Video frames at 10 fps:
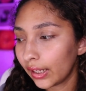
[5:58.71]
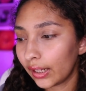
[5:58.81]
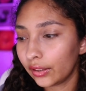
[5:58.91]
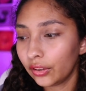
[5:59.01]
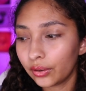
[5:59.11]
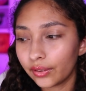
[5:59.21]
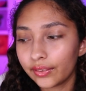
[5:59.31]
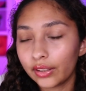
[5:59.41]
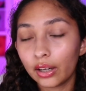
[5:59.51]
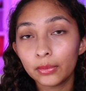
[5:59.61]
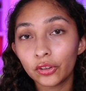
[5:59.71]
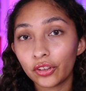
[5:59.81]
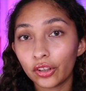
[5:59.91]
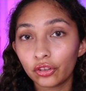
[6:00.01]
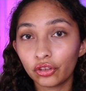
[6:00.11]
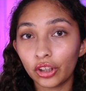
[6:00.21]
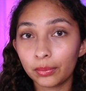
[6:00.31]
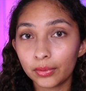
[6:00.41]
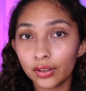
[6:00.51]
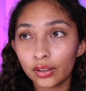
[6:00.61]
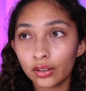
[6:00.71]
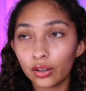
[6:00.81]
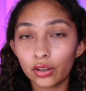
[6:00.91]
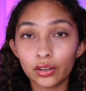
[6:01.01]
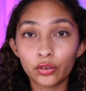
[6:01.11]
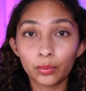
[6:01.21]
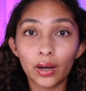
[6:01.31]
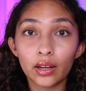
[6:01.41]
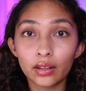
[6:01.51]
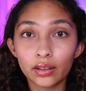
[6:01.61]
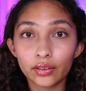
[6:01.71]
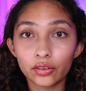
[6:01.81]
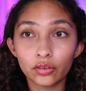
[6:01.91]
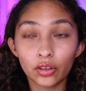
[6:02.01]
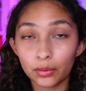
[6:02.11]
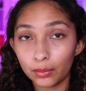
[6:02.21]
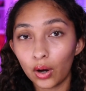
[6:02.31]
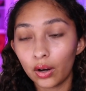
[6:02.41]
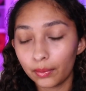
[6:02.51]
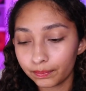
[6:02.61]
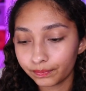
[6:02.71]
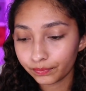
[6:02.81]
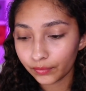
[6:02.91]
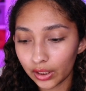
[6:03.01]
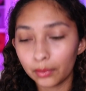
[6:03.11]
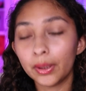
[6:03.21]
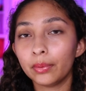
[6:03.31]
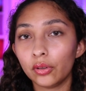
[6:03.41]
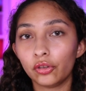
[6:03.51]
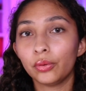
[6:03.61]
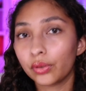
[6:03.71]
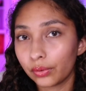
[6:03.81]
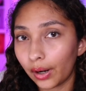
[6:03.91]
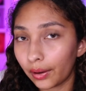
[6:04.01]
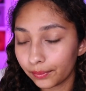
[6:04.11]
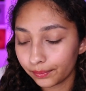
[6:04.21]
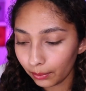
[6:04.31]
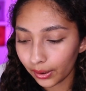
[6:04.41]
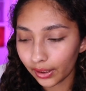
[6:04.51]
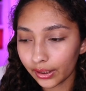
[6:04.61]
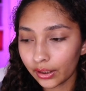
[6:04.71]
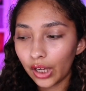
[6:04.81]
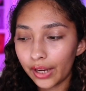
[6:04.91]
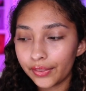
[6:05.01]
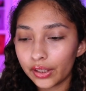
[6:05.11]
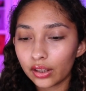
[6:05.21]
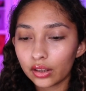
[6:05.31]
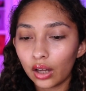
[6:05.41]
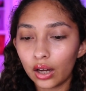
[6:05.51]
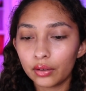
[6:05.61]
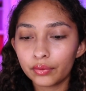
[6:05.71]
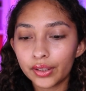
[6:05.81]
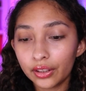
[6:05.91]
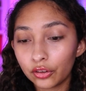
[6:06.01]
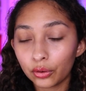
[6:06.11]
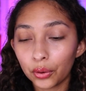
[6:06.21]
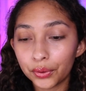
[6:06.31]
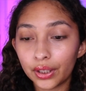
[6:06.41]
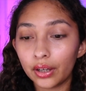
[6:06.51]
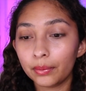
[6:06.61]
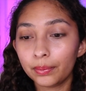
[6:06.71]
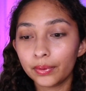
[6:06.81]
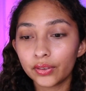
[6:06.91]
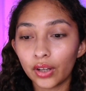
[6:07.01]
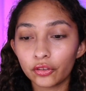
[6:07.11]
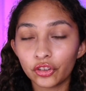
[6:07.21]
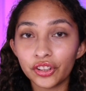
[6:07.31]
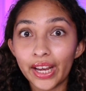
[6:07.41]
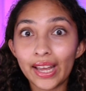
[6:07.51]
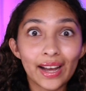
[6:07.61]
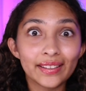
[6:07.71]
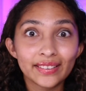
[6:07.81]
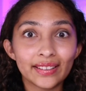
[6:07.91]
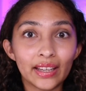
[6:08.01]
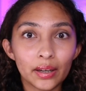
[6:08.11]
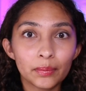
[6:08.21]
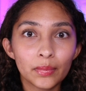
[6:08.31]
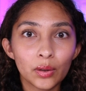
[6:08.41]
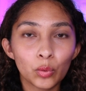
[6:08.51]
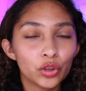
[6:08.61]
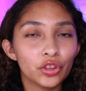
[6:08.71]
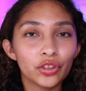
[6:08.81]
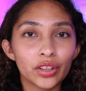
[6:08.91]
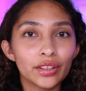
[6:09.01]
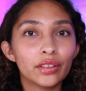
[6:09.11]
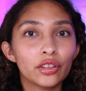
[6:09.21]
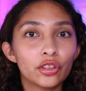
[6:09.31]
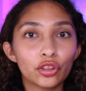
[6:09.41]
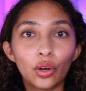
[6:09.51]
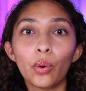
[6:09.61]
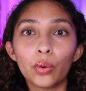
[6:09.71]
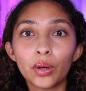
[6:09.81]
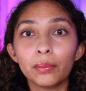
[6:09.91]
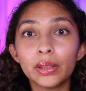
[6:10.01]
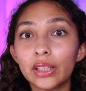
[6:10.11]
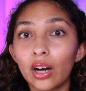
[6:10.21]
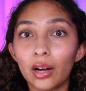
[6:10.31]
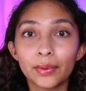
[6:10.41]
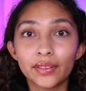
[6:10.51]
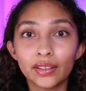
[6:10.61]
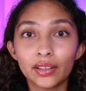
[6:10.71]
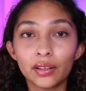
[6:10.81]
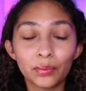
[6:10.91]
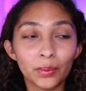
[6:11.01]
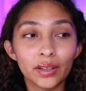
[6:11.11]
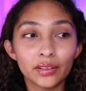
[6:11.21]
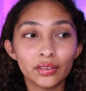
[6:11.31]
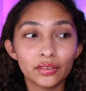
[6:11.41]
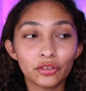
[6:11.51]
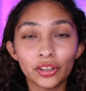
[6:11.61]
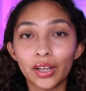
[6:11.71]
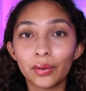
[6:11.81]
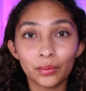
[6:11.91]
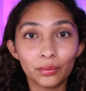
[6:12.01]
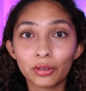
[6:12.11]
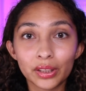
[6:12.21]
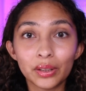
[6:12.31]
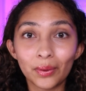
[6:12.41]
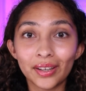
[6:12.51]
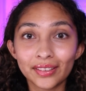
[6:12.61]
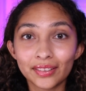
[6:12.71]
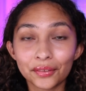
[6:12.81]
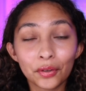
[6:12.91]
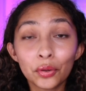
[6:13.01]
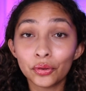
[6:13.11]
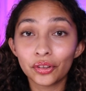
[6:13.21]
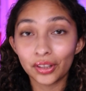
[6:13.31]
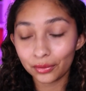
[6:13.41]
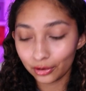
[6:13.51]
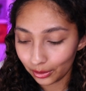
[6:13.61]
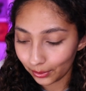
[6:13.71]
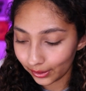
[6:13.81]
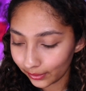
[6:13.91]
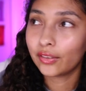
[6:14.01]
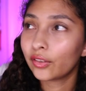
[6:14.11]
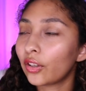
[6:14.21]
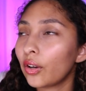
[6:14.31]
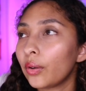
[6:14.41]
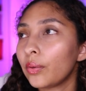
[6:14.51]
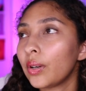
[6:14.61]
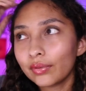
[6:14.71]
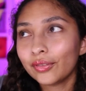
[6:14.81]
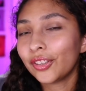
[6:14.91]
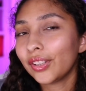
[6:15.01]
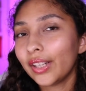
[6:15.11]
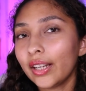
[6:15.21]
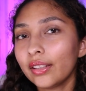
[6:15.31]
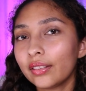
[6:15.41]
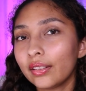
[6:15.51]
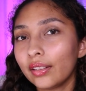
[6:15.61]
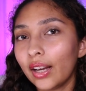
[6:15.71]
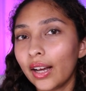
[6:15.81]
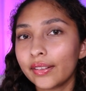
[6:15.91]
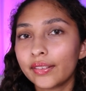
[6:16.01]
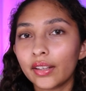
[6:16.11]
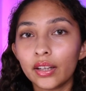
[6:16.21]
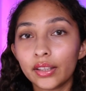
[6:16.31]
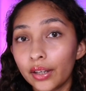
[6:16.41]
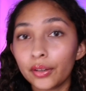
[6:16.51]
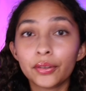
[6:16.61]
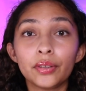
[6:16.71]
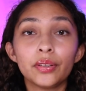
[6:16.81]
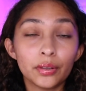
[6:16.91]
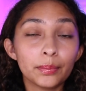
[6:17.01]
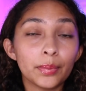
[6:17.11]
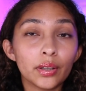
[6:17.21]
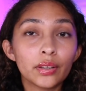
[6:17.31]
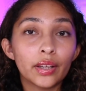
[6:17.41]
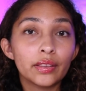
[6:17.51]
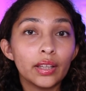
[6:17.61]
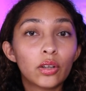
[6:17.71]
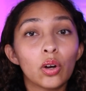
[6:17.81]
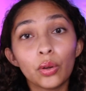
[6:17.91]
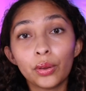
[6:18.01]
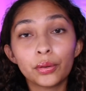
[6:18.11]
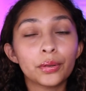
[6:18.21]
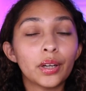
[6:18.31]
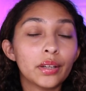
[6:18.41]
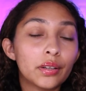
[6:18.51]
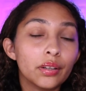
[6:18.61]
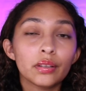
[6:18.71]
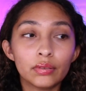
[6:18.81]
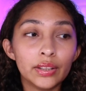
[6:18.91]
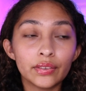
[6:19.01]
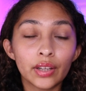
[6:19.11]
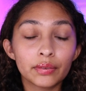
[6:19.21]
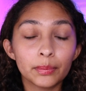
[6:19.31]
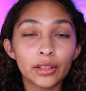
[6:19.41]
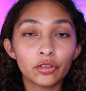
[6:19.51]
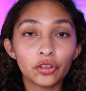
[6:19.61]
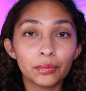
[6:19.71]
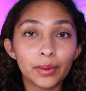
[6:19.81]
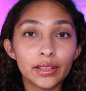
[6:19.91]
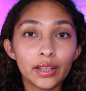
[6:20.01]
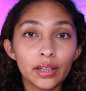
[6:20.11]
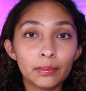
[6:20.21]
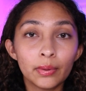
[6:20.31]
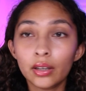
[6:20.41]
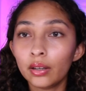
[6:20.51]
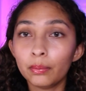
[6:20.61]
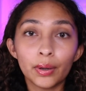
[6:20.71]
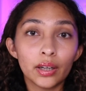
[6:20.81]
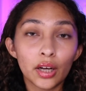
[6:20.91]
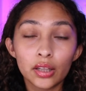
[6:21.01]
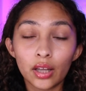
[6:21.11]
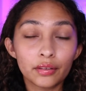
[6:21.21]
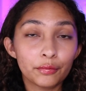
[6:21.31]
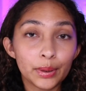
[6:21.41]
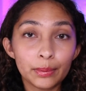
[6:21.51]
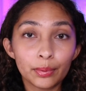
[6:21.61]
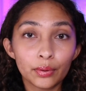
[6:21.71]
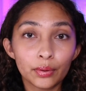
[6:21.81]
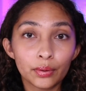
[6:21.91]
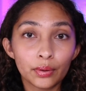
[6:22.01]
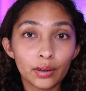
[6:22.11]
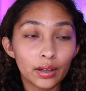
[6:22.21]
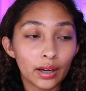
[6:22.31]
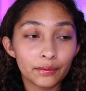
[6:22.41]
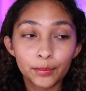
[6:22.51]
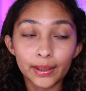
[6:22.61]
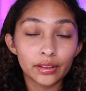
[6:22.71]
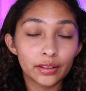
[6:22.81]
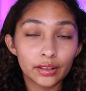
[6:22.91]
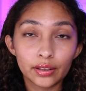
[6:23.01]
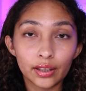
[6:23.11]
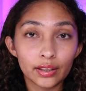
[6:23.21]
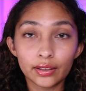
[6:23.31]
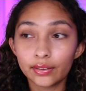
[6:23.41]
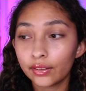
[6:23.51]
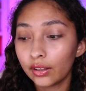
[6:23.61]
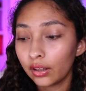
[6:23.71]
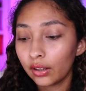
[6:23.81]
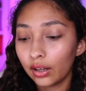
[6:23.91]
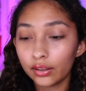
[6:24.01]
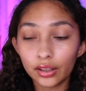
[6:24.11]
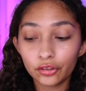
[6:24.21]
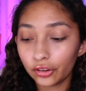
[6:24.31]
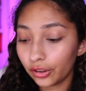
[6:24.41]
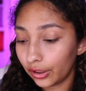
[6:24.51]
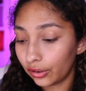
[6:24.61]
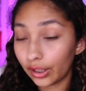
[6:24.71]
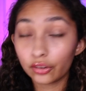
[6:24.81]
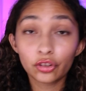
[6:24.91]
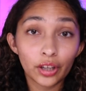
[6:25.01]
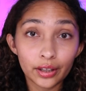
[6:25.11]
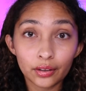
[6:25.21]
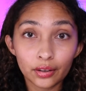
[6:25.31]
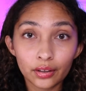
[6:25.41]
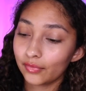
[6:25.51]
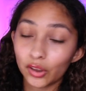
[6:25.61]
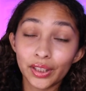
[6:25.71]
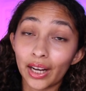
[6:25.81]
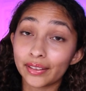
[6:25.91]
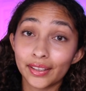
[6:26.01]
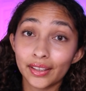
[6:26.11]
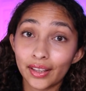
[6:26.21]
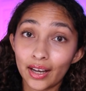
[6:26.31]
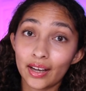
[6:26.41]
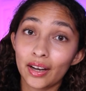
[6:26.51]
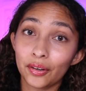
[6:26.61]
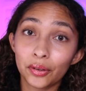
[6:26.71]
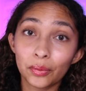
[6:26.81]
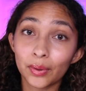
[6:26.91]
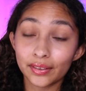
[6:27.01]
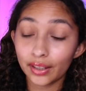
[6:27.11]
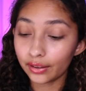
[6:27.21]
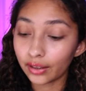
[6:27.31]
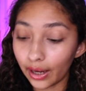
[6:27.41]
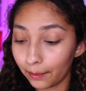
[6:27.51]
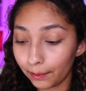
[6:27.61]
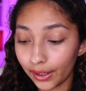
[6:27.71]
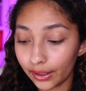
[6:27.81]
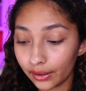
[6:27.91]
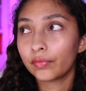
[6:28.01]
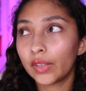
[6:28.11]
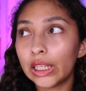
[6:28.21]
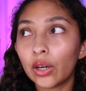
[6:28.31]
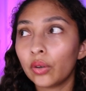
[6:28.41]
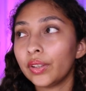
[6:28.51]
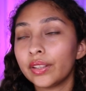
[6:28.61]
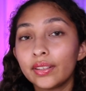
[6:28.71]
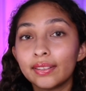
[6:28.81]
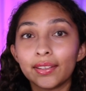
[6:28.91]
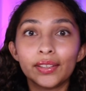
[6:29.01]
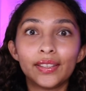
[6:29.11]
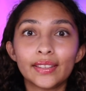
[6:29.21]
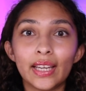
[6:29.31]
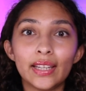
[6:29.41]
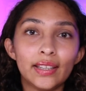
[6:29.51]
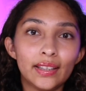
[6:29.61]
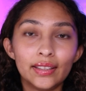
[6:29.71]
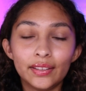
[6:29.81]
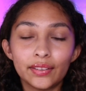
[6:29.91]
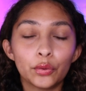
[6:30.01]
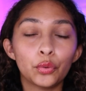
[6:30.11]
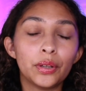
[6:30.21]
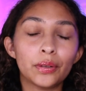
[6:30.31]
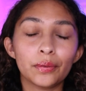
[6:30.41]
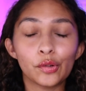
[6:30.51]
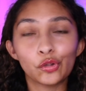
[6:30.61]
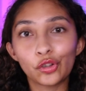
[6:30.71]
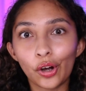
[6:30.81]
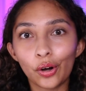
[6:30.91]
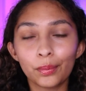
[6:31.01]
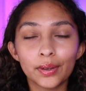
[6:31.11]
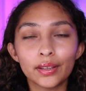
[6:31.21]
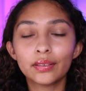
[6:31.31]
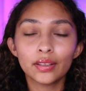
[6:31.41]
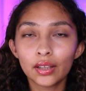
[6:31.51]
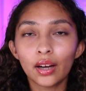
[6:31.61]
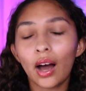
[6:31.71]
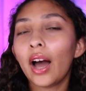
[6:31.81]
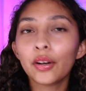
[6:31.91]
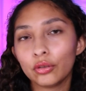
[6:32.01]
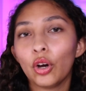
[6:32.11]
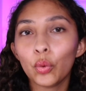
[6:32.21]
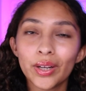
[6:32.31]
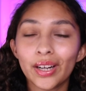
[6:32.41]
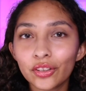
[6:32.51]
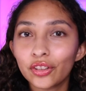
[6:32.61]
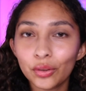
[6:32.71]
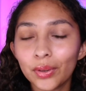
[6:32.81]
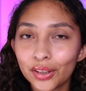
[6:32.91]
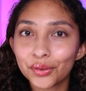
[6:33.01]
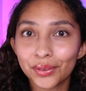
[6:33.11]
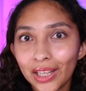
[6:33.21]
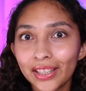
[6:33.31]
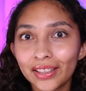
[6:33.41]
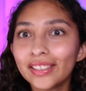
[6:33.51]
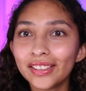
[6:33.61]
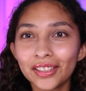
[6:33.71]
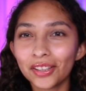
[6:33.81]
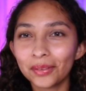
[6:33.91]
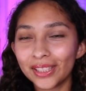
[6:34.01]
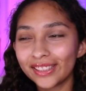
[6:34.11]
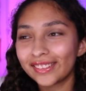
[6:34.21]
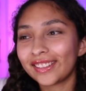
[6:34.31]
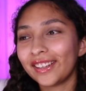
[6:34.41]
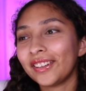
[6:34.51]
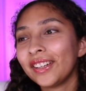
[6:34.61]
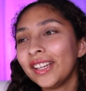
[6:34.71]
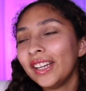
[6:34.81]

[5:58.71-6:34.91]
And you can see how much that shaped her as well as her mom and the people she was around. But like, I think a lot of kids growing up saw Jennette as Sam, which is like so complete opposite of what Jennette really was, of who Jennette really was. So, Jennette has a character in her book that they call the creator. He's never mentioned by name, but a lot of people have speculated that it's allegedly Dan Schneider. So yeah, take that how you want to take that, but they don't necessarily say he's the creator of the show, but I don't know what else he would have created. You know what I mean? So